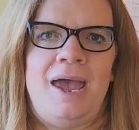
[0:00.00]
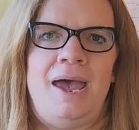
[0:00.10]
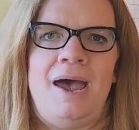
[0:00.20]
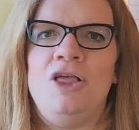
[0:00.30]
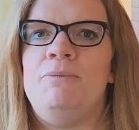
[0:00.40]

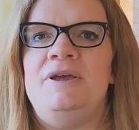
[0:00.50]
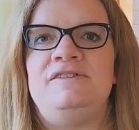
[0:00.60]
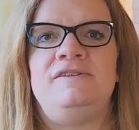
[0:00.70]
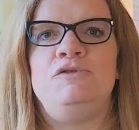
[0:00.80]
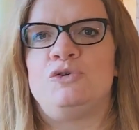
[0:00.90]

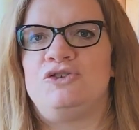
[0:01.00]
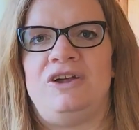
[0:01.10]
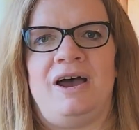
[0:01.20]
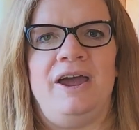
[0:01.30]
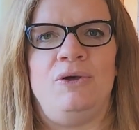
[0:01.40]
elements of your
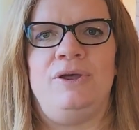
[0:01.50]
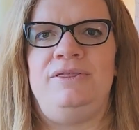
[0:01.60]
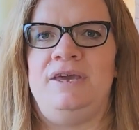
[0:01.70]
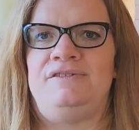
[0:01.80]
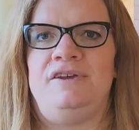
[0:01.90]
style and
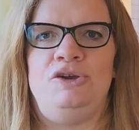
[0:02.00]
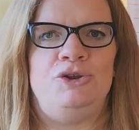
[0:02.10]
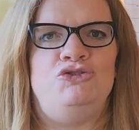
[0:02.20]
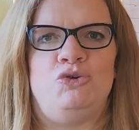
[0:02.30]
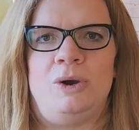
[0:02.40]
things that you
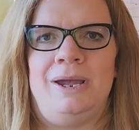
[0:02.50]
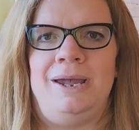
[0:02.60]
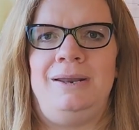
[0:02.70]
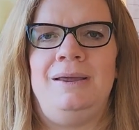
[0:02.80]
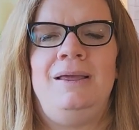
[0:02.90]

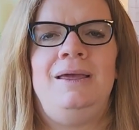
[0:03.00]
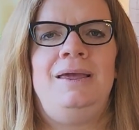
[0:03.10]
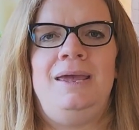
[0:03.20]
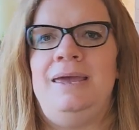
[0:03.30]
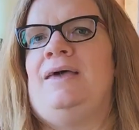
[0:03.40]
enjoyed
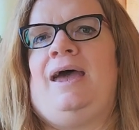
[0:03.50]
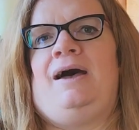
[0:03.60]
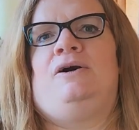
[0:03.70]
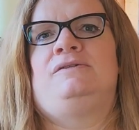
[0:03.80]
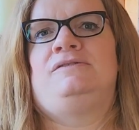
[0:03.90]
in the
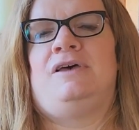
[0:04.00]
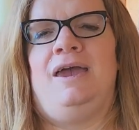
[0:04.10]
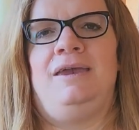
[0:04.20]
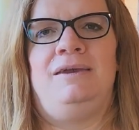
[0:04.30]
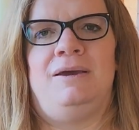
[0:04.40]
house.
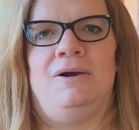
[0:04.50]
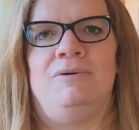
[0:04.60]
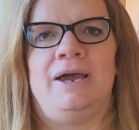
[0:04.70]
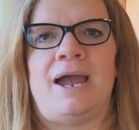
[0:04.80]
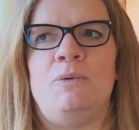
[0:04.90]
Like, you know,
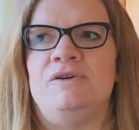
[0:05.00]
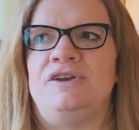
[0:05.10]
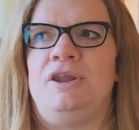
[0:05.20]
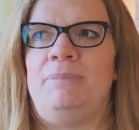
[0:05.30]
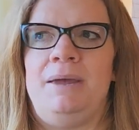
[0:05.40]
like I was
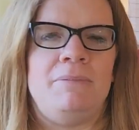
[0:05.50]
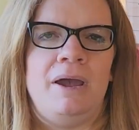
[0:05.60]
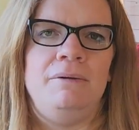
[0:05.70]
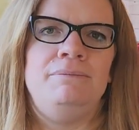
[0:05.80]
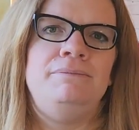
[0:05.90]
never going
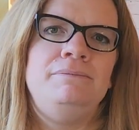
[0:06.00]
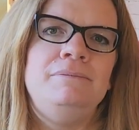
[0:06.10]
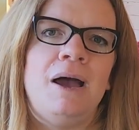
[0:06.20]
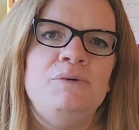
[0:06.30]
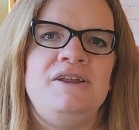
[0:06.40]

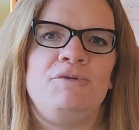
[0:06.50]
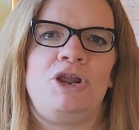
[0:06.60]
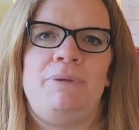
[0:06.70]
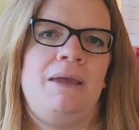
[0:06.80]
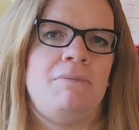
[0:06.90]

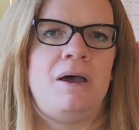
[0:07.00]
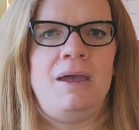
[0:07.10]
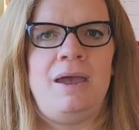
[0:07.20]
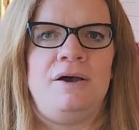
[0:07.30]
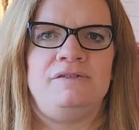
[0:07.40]
to paint
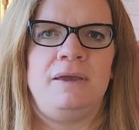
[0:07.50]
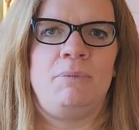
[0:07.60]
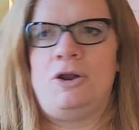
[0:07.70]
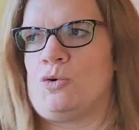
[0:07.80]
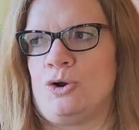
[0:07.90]
my house like
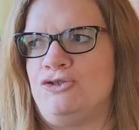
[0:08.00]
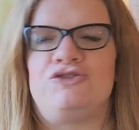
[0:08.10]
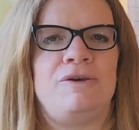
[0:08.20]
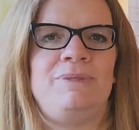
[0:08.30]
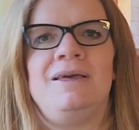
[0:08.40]
bright orange or
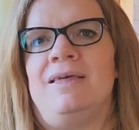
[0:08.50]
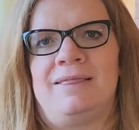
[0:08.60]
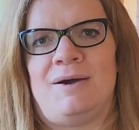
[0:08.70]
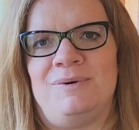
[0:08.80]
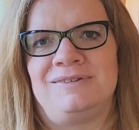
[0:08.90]
something. Like
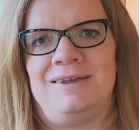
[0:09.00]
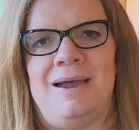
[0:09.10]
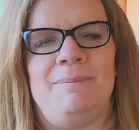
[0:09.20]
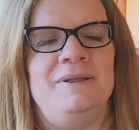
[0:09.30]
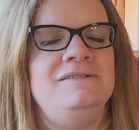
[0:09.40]
that wasn't going to
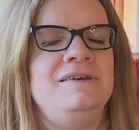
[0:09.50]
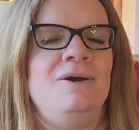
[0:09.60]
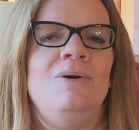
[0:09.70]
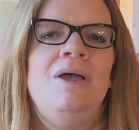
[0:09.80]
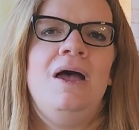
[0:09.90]
happen.
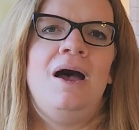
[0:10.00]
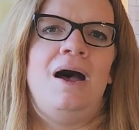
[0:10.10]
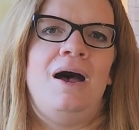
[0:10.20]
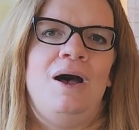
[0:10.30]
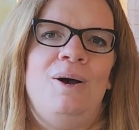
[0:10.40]
So,
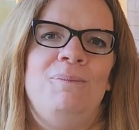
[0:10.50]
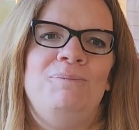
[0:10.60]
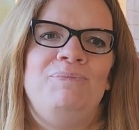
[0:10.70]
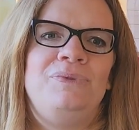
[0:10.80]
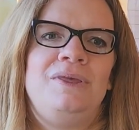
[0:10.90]

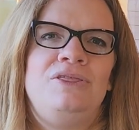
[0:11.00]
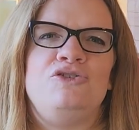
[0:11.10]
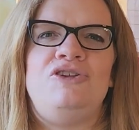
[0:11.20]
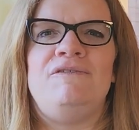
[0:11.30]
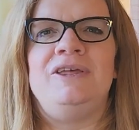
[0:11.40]

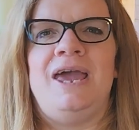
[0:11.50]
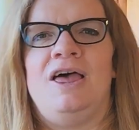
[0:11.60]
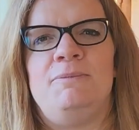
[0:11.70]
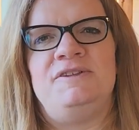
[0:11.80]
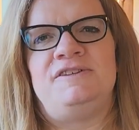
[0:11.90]
there's definitely
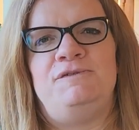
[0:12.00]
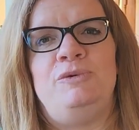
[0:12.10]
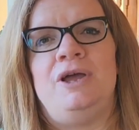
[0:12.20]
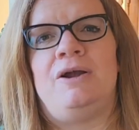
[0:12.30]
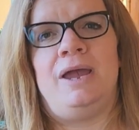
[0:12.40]
elements of you
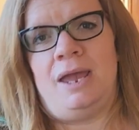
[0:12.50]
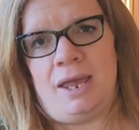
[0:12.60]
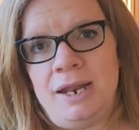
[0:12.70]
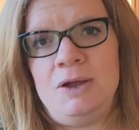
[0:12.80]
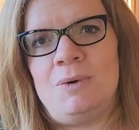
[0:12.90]
there
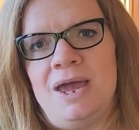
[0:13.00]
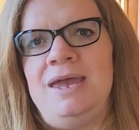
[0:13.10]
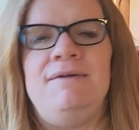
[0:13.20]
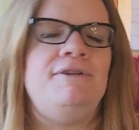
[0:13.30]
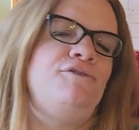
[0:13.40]

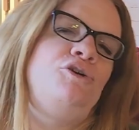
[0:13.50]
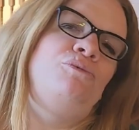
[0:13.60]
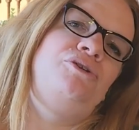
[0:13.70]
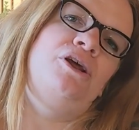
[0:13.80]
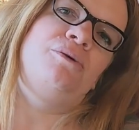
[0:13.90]
anyway, even if you